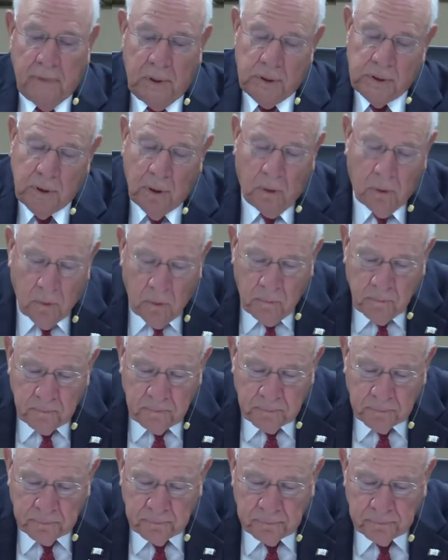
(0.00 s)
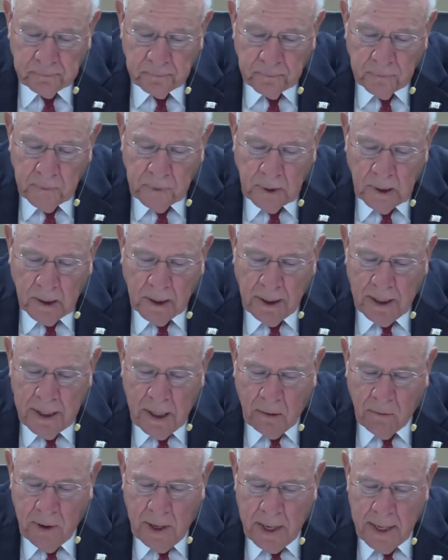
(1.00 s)
So, a
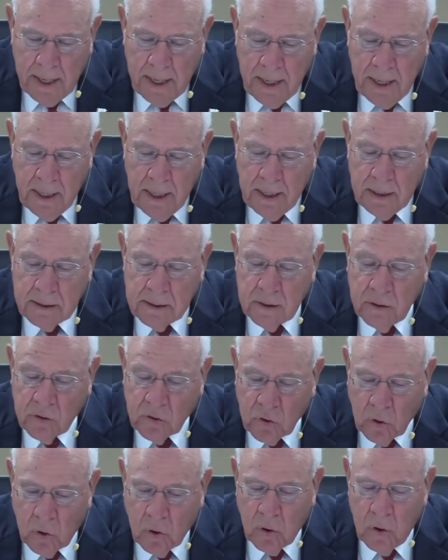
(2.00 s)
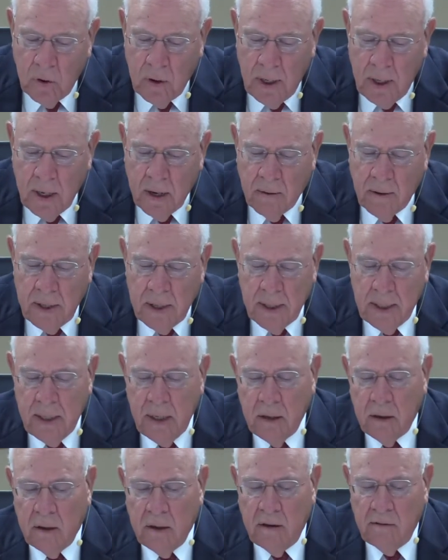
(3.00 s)
literary is a third area
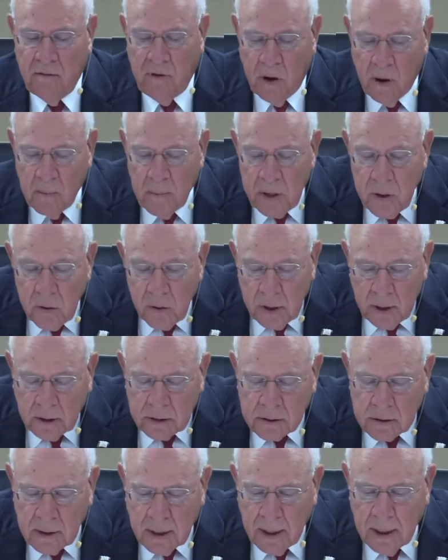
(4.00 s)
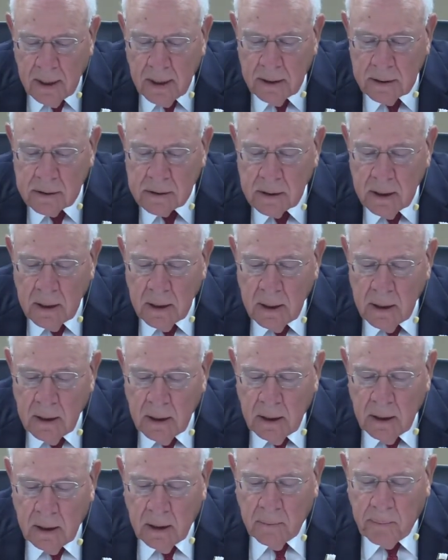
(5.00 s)
here of hermeneutics. That is,
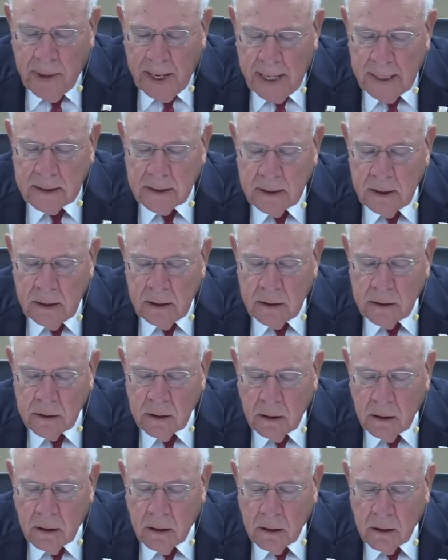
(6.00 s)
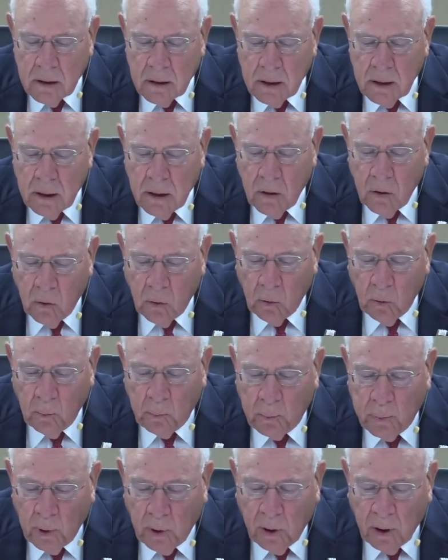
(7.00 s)
a passage or a whole
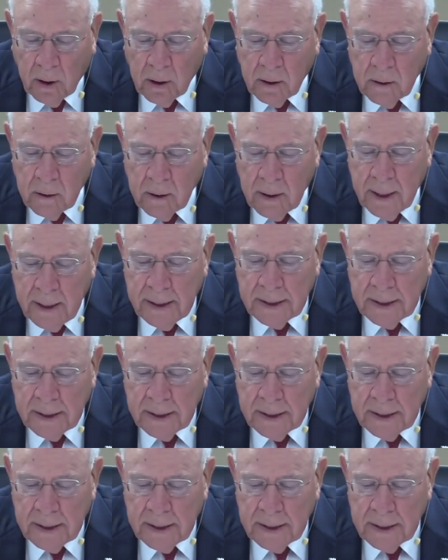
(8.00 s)
book, an